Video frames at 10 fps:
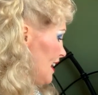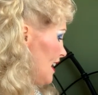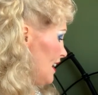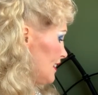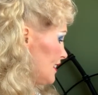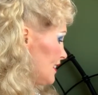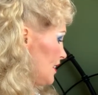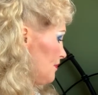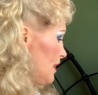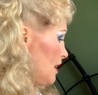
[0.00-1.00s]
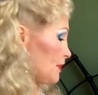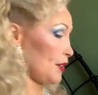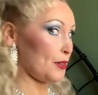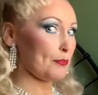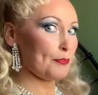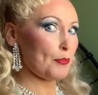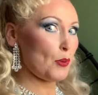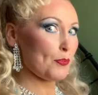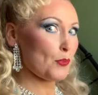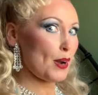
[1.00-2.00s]
And I'm gonna
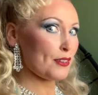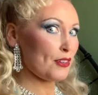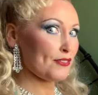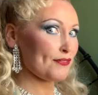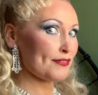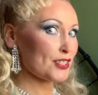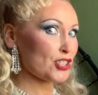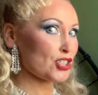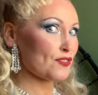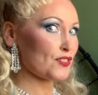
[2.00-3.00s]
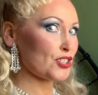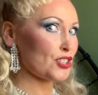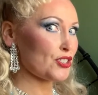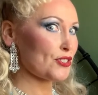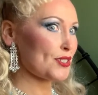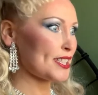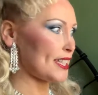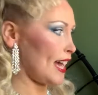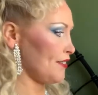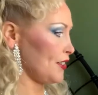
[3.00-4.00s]
pop one off just for you to
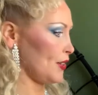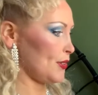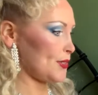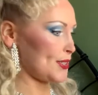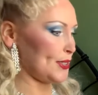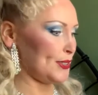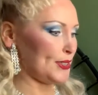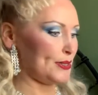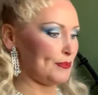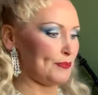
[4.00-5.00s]
see, have a closer look.